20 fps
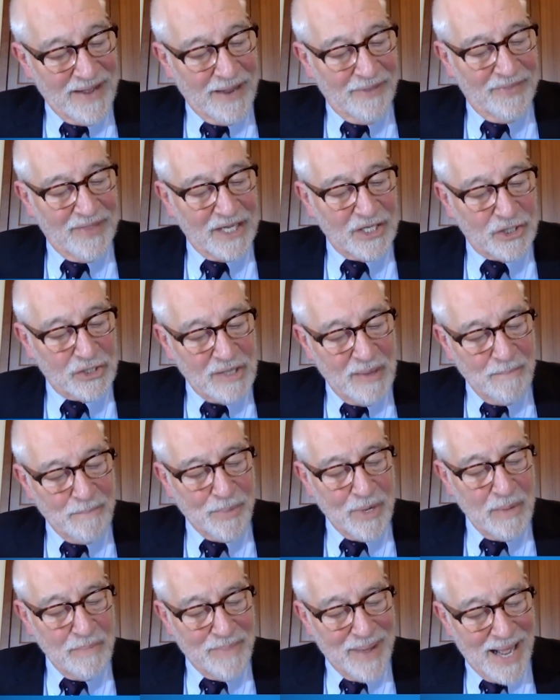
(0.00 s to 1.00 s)
fund that
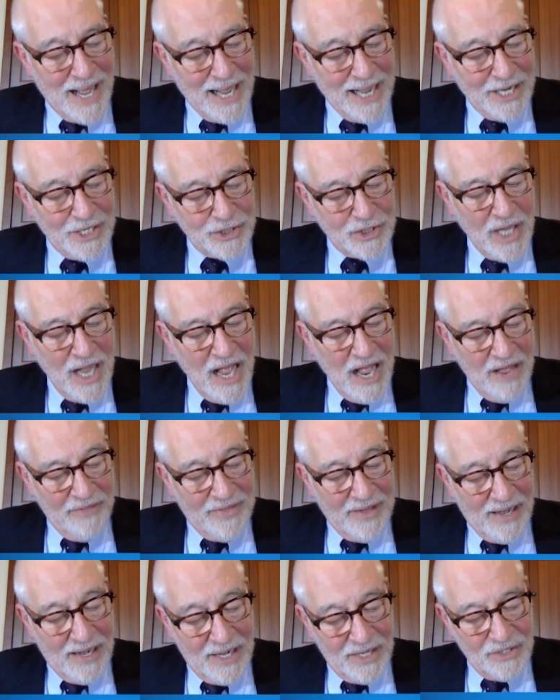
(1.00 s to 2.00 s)
simply buys
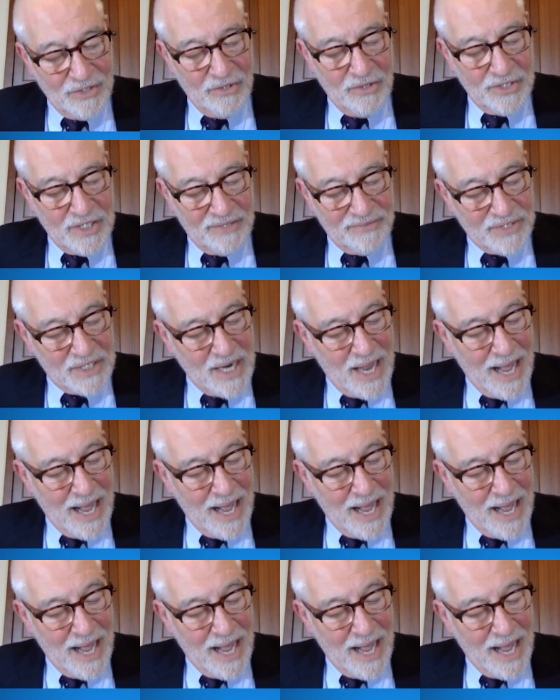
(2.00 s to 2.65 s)
the hundreds of